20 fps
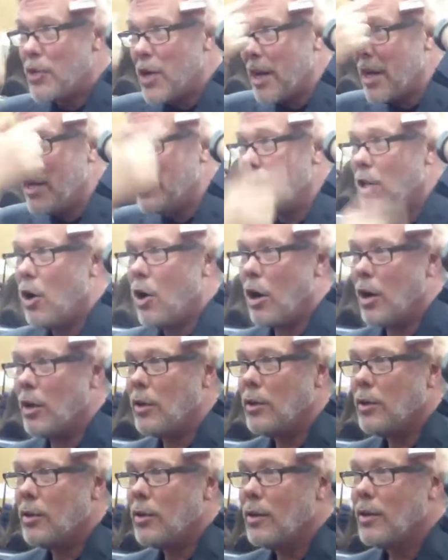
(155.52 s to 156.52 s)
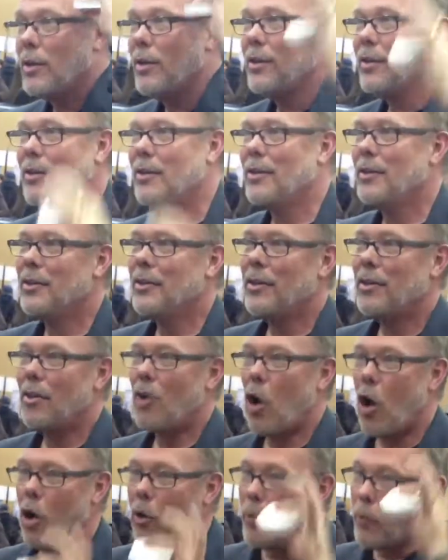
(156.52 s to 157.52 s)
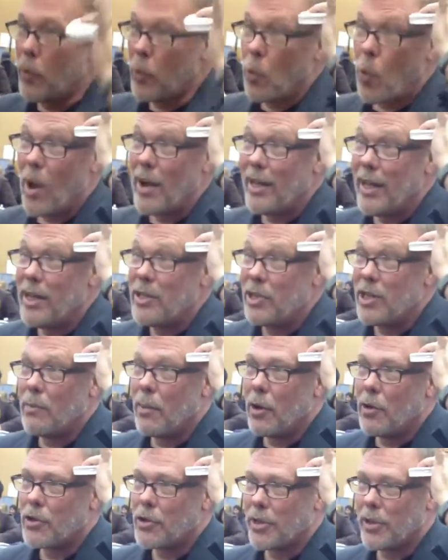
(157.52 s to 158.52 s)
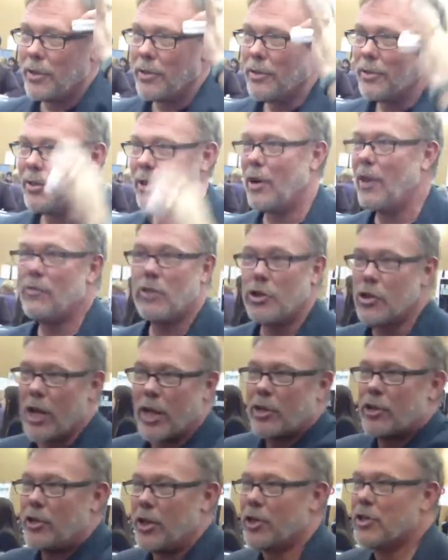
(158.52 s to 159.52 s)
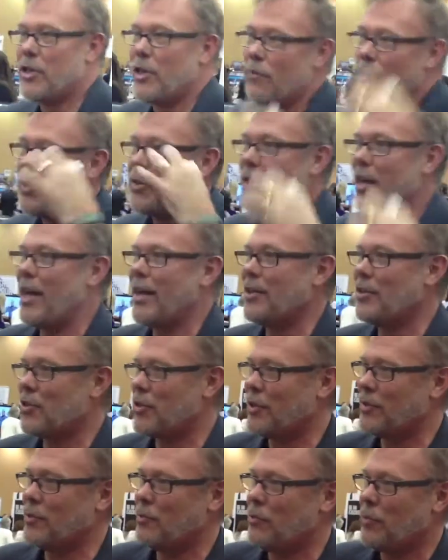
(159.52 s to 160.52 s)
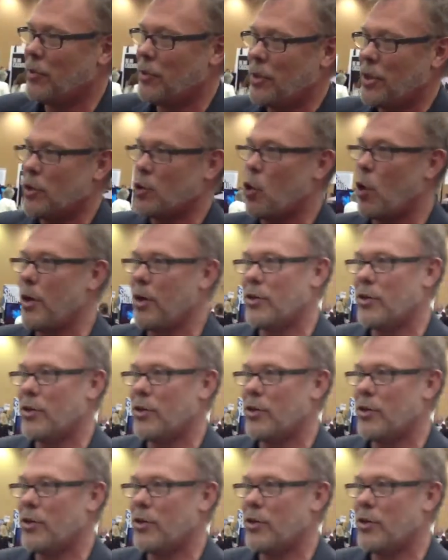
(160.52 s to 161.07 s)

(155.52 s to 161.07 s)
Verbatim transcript: checking the heart. All with one easy motion. You don't have to check 6 different things or contort